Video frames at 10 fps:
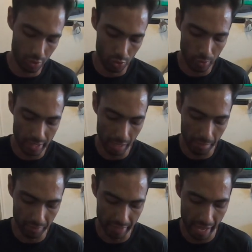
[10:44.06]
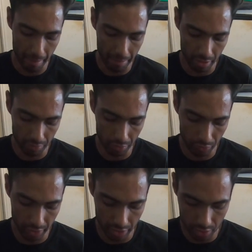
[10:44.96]
do any type of gapping of the
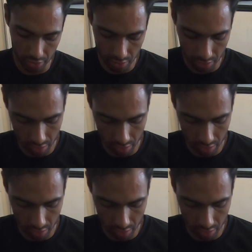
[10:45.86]
rings.